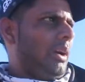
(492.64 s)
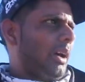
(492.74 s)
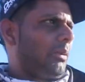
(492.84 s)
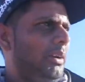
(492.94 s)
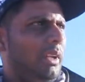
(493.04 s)
I
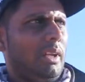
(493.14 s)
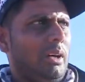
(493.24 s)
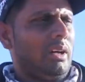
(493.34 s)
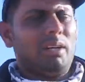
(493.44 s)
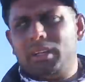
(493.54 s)
can feel the
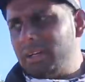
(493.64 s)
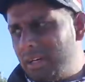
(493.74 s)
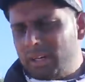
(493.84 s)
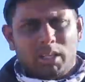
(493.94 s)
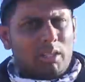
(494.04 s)

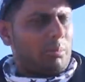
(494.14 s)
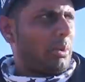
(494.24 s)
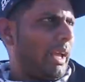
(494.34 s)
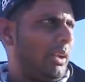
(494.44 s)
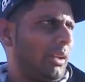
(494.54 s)

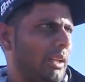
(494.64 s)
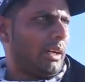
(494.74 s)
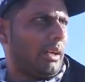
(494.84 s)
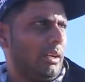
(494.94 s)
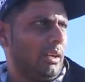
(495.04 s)
braid on the